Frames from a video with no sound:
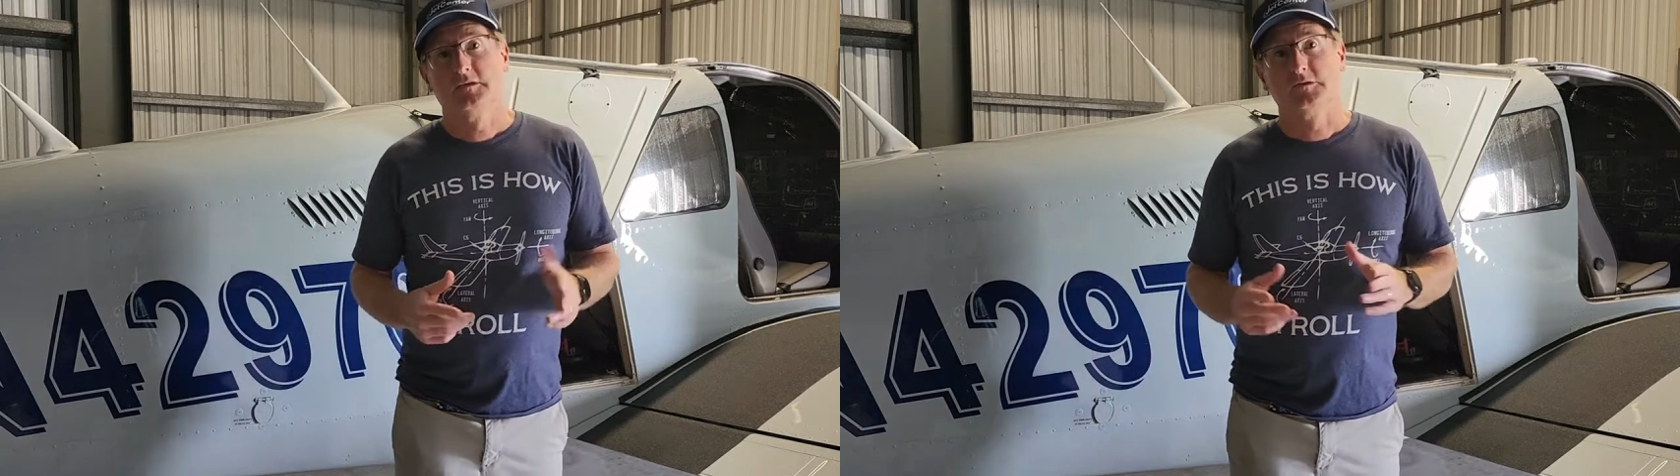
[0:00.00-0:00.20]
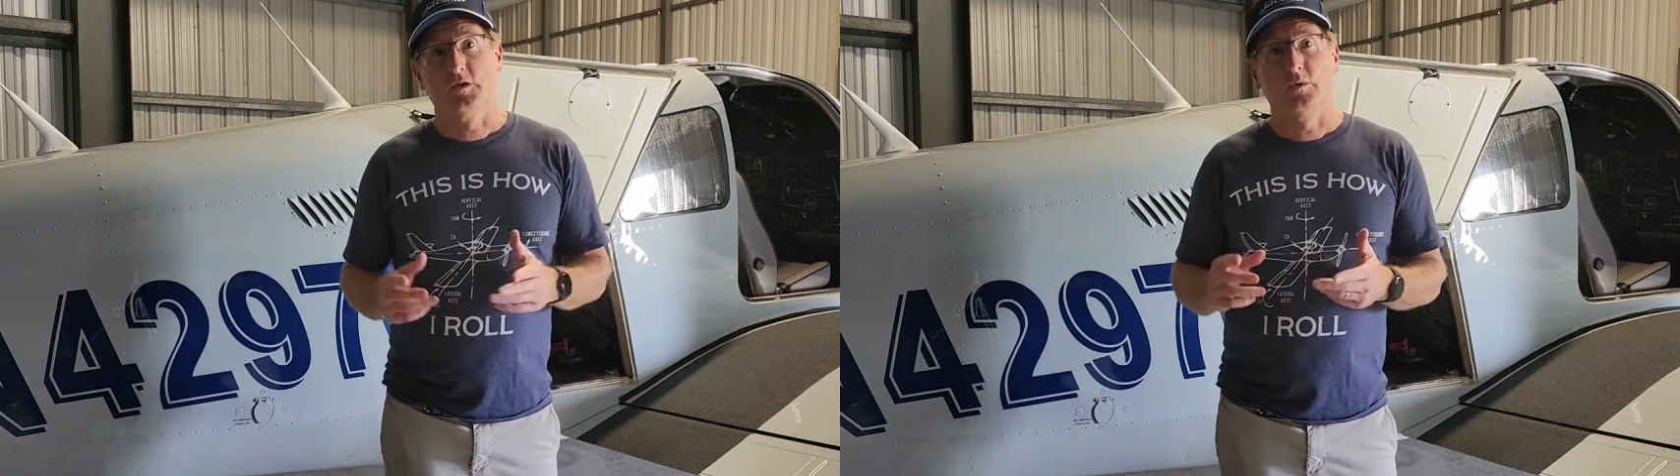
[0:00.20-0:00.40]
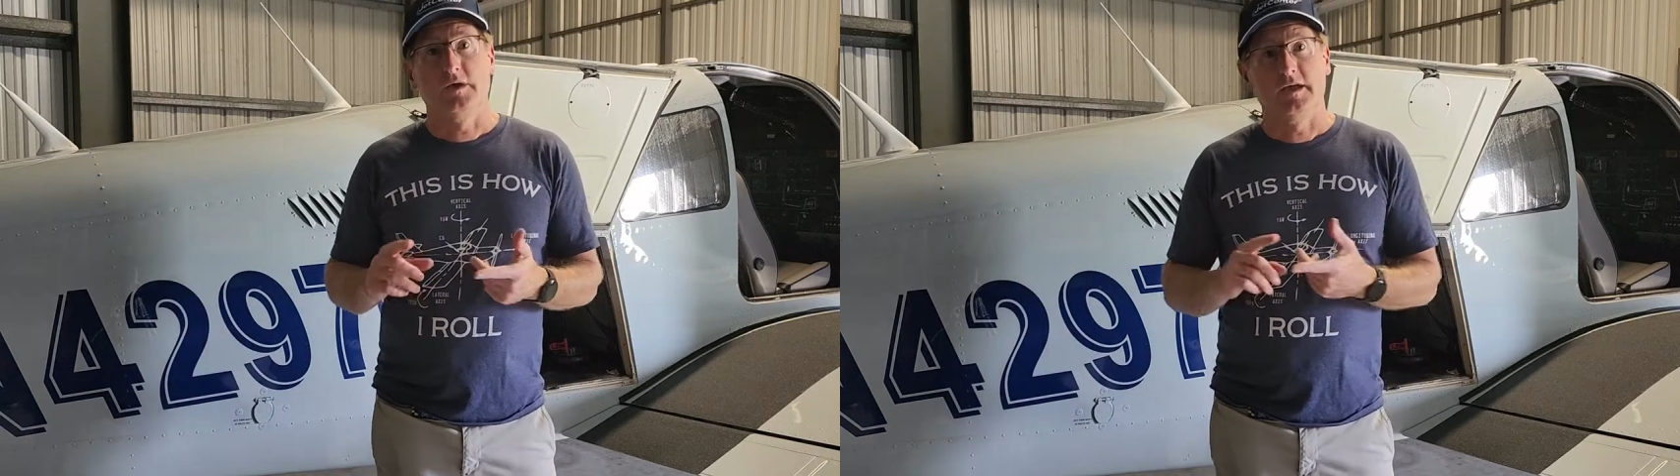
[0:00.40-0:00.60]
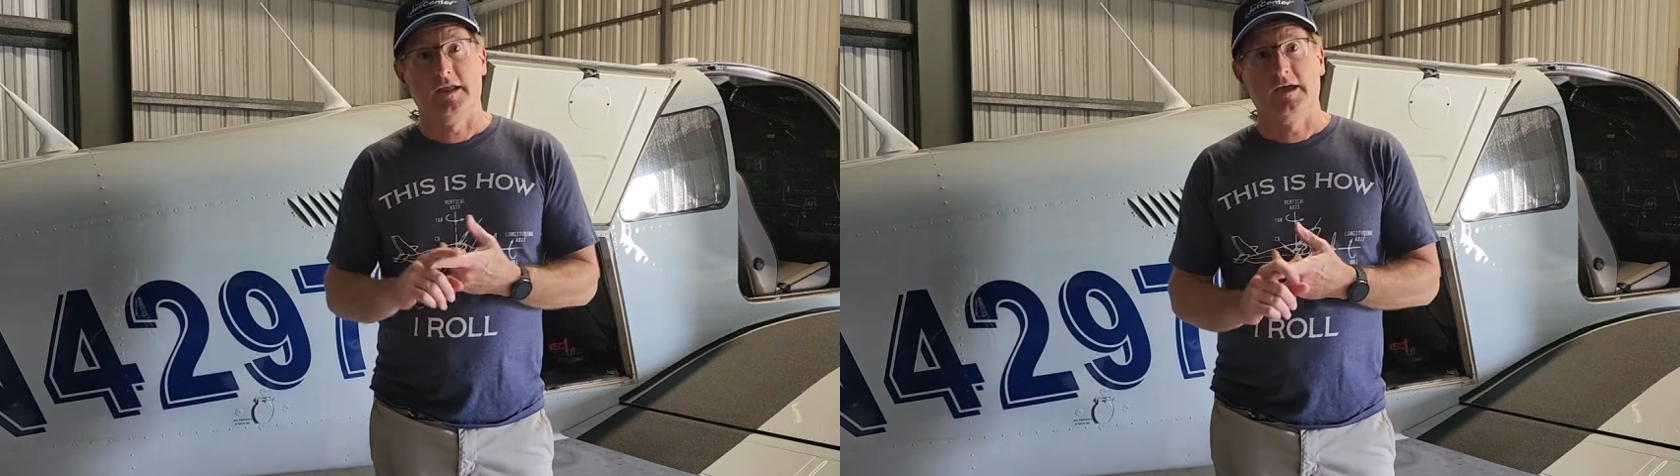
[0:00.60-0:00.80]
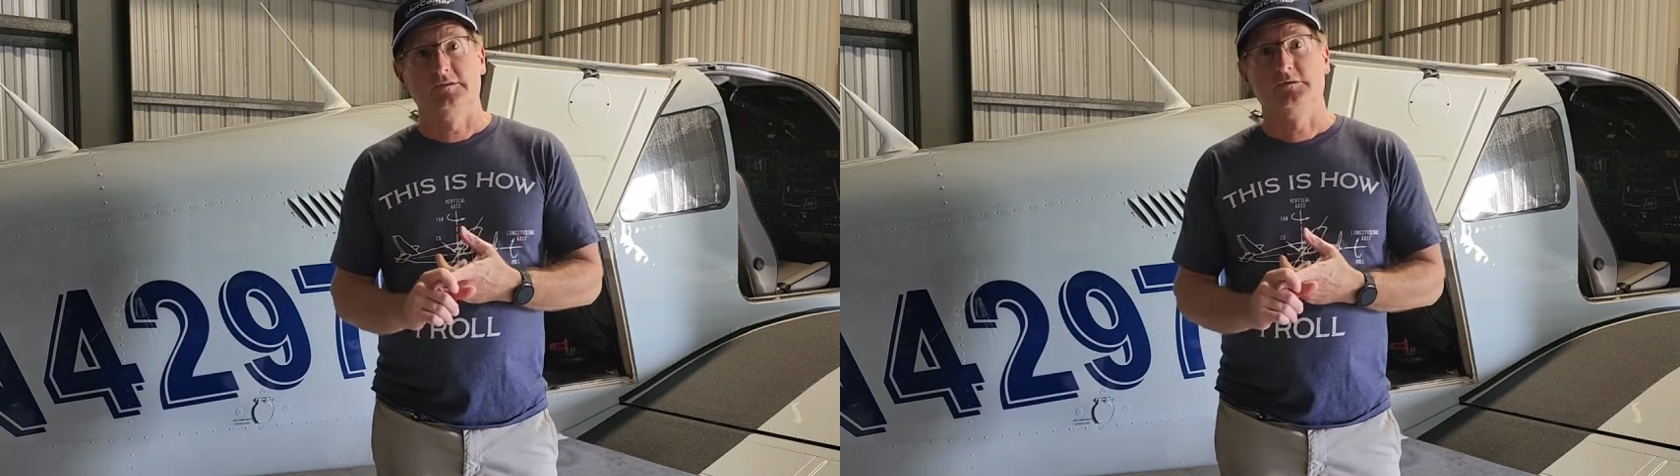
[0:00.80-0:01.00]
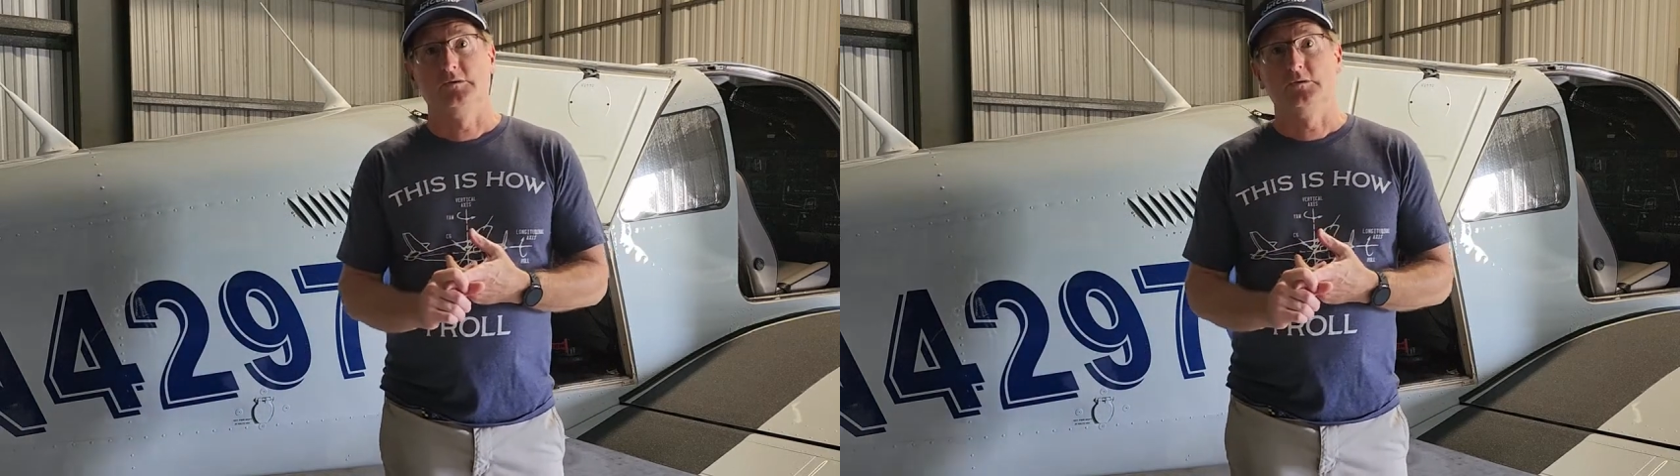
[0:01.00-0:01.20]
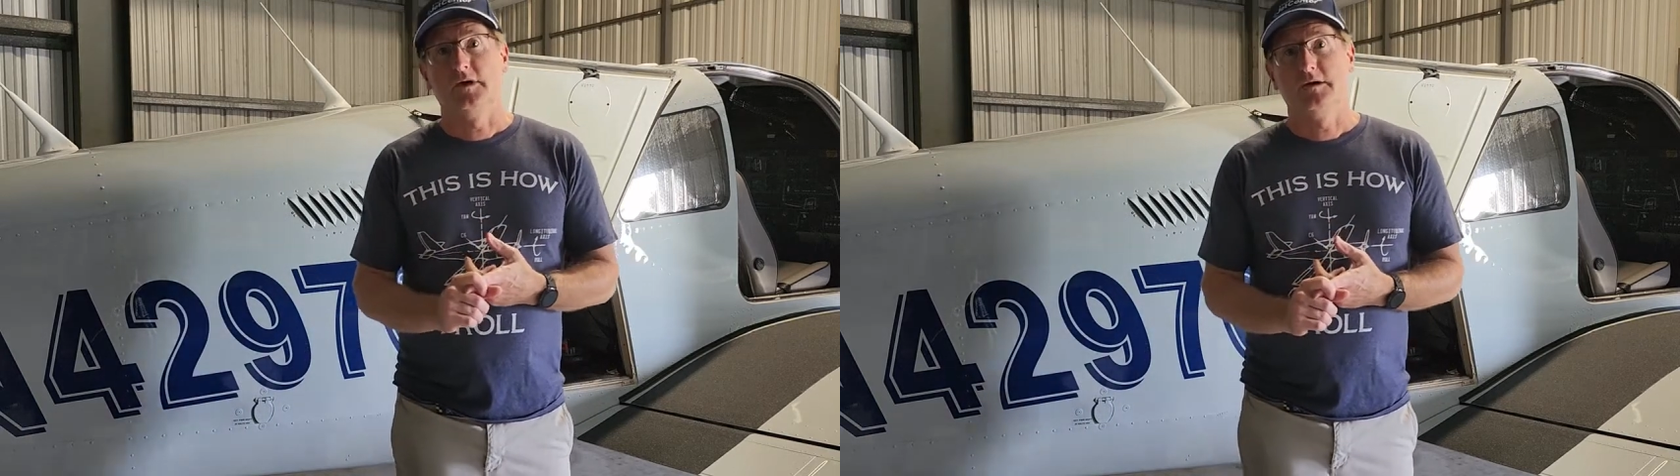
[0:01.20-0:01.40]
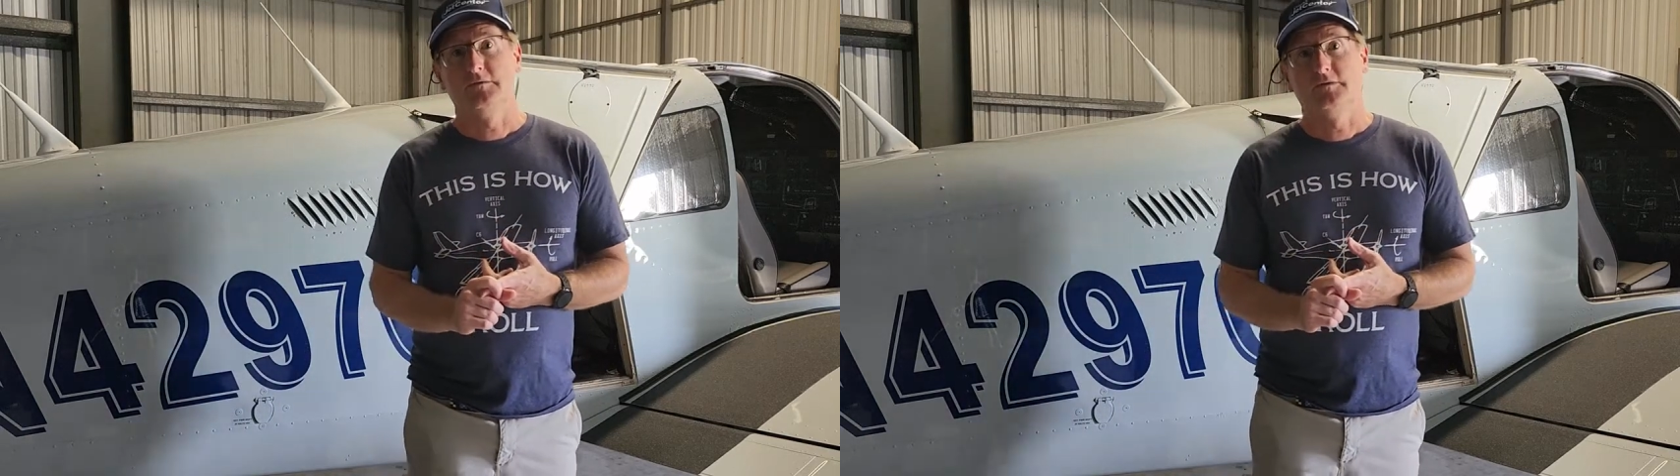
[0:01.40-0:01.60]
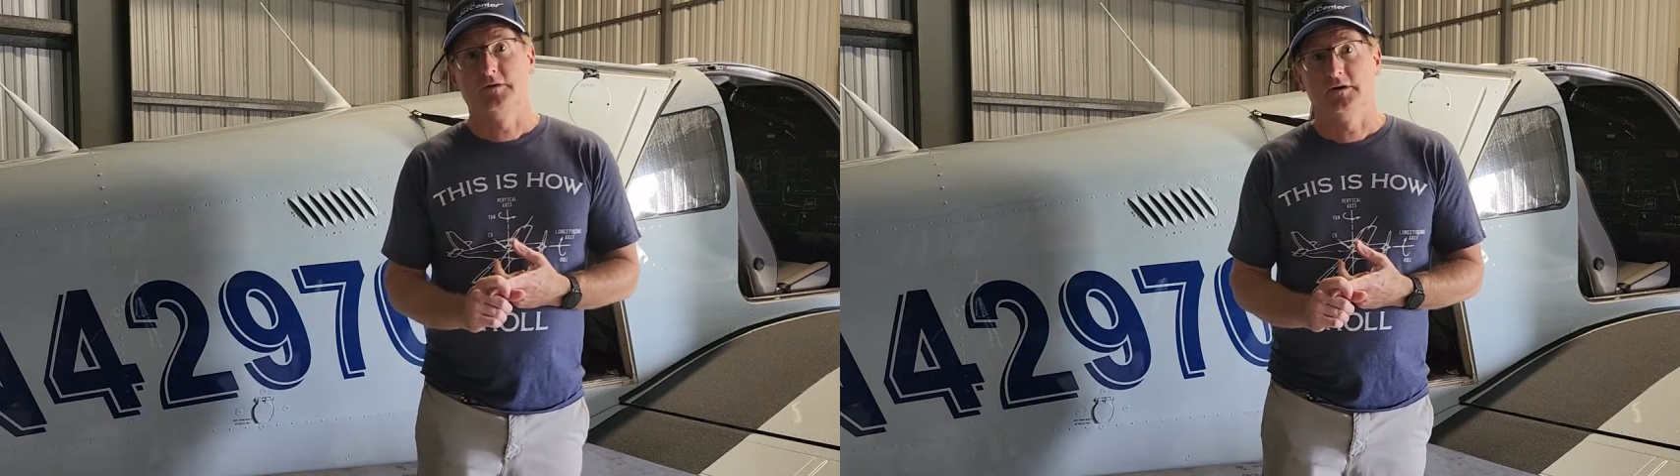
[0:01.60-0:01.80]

So it has to have